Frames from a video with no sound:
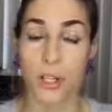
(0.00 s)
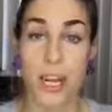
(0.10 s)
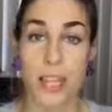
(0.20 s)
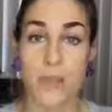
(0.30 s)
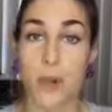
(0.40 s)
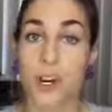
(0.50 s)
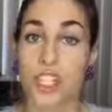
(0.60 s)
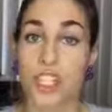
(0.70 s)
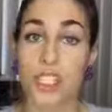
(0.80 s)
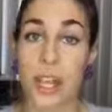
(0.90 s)
You can ask me
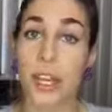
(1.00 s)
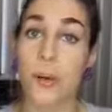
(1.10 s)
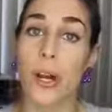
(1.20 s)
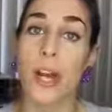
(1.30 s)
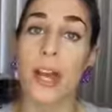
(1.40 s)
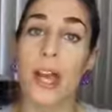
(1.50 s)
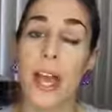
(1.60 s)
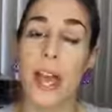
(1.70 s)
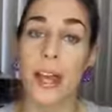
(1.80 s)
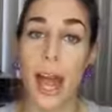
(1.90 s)
questions anywhere, and